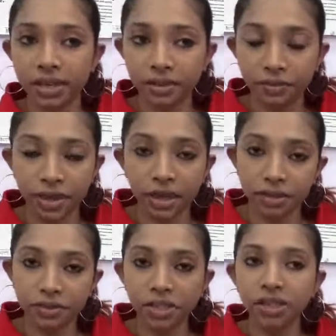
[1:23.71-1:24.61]
Ramatara
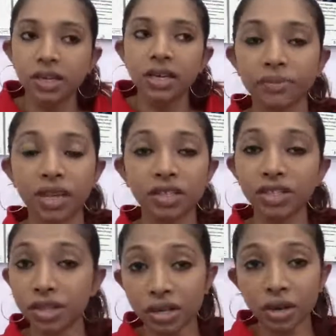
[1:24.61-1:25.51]
said, The
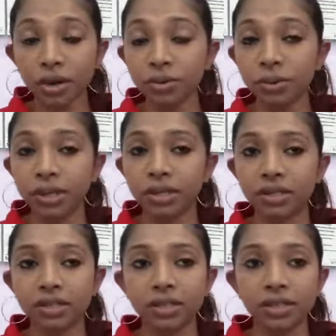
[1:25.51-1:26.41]
turnout, well,